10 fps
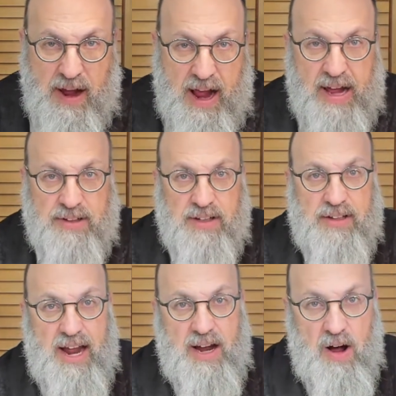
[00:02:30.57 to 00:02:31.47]
as a
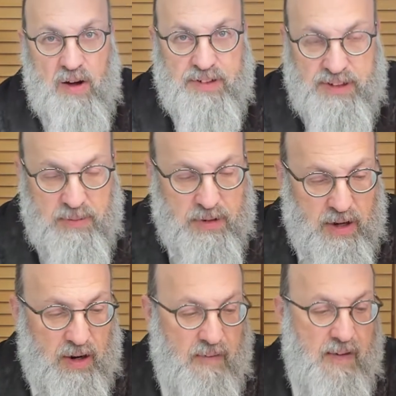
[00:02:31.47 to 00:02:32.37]
day of
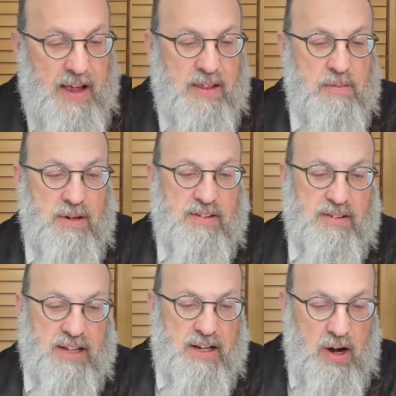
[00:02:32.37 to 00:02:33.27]
Simcha and the
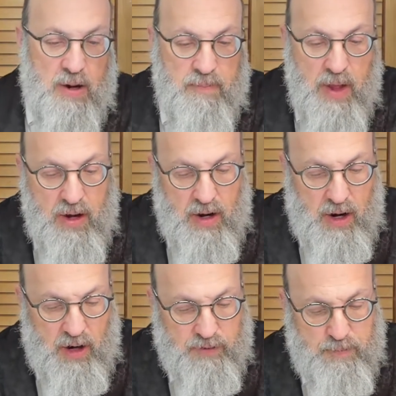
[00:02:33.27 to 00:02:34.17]
Mitzvah Hayom
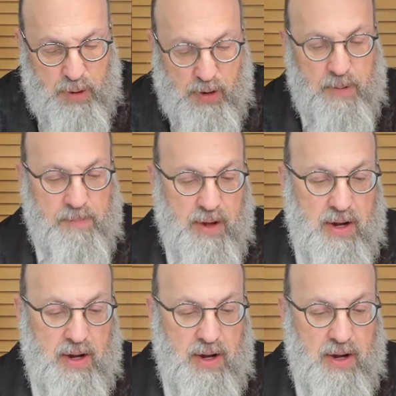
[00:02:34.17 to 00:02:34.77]
of Purim.